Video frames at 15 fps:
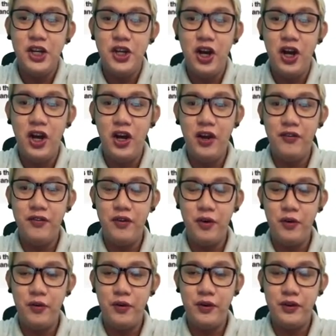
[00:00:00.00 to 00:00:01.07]
of
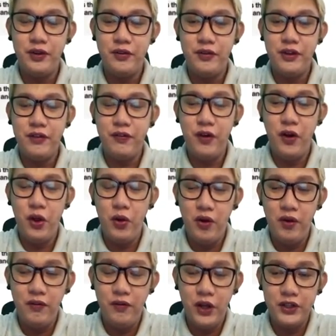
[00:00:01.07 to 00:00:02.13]
the
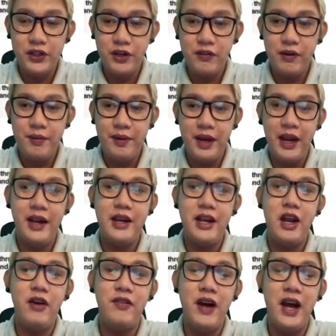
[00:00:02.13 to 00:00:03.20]
flow of water from an
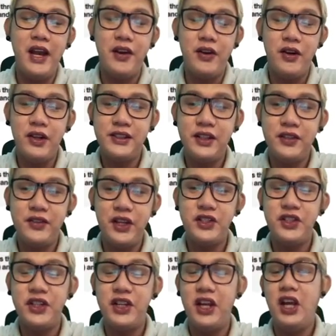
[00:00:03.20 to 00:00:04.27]
area of higher
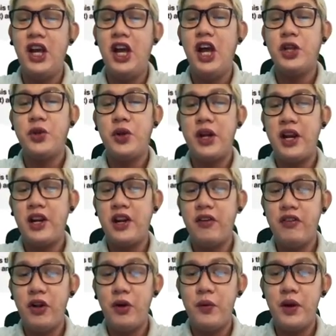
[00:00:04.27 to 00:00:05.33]
concentration to an area
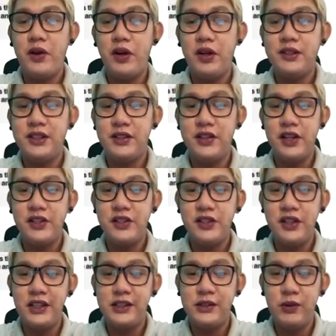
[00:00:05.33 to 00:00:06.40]
of lower
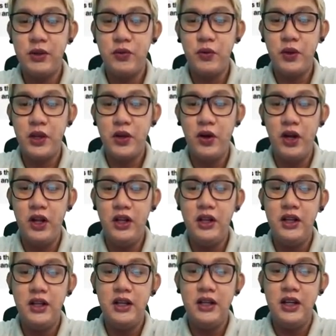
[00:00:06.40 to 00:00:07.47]
concentration is what we
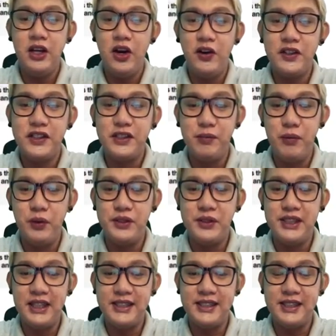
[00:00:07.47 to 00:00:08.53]
call
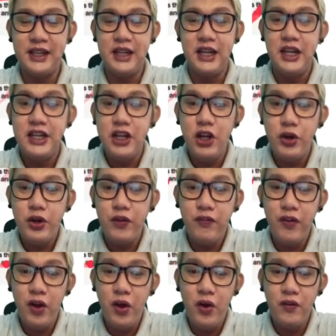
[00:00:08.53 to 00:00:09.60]
osmosis. Now the
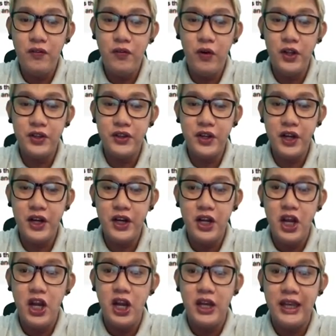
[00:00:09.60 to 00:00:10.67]
flow of water
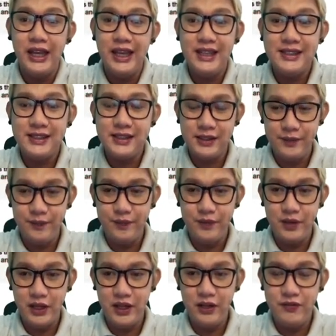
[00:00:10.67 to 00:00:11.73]
is
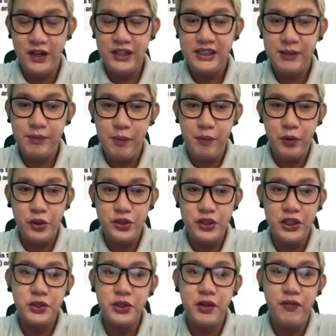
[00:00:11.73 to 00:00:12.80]
inversely
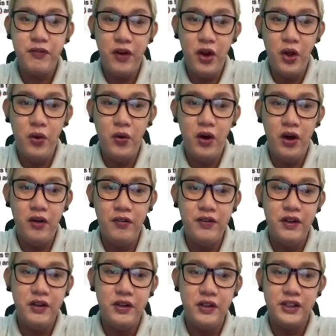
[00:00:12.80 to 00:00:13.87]
proportional to the flow of
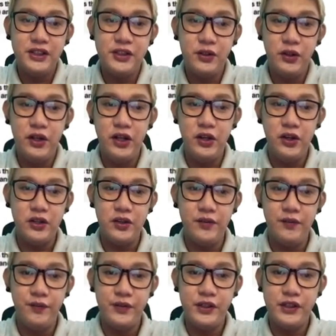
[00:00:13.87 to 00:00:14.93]
solute.
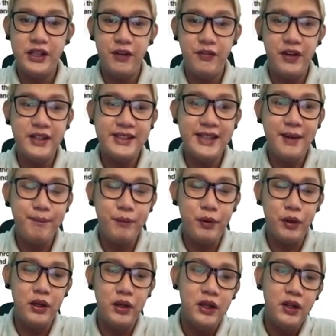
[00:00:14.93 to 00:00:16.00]
So say for
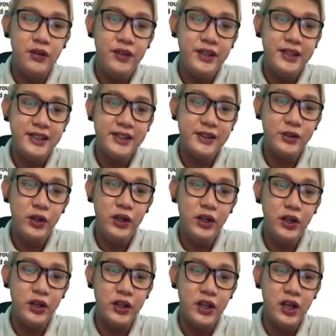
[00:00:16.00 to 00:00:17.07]
example, this is
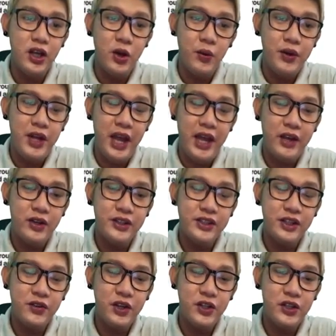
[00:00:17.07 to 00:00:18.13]
solute. With high
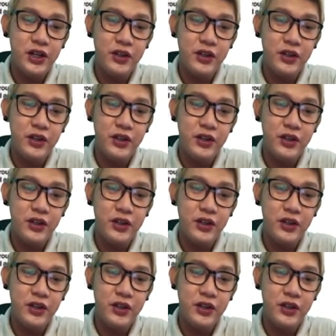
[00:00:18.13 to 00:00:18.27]
concentration